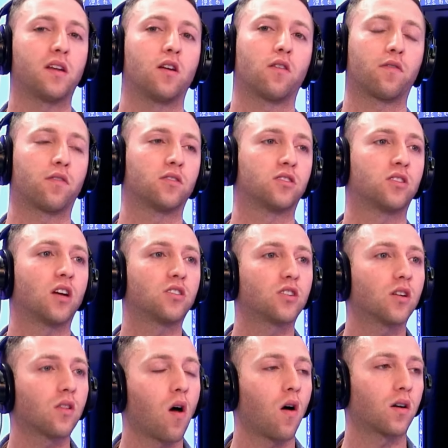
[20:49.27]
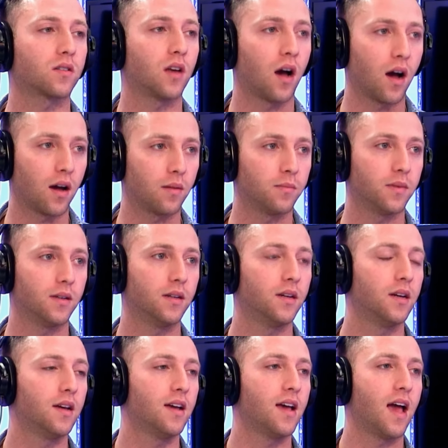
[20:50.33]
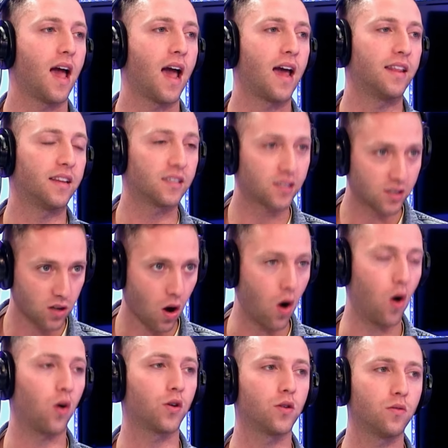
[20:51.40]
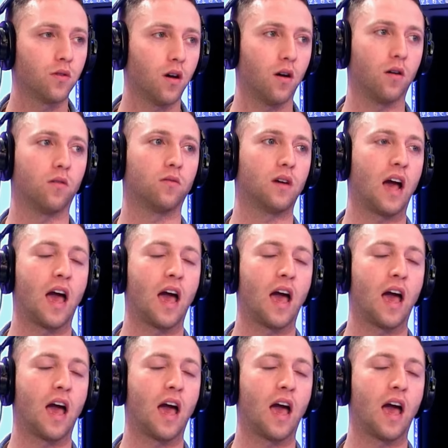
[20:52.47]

here for such a long time, and this is all you know,